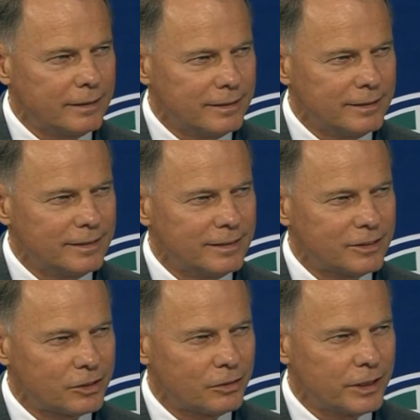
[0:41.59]
and
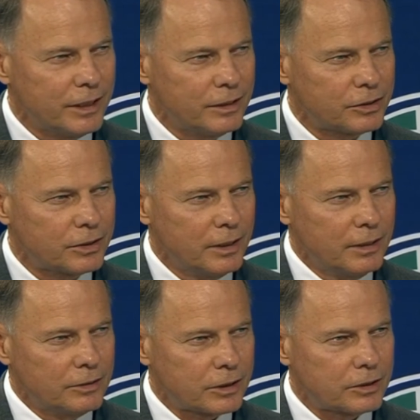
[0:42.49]
certainly his
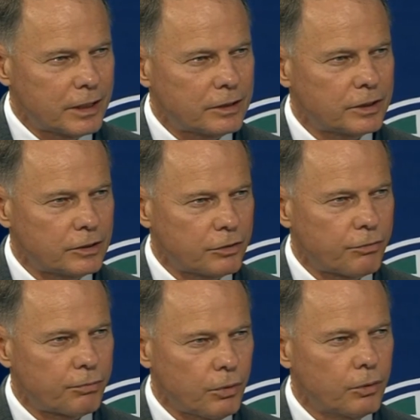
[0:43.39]
success as
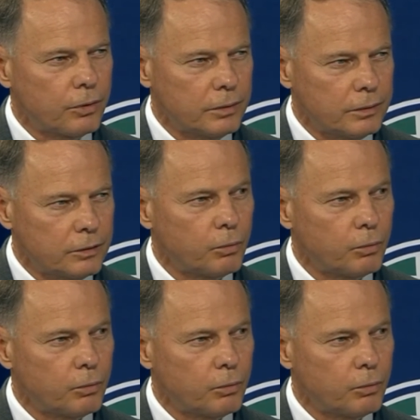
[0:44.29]
a thrower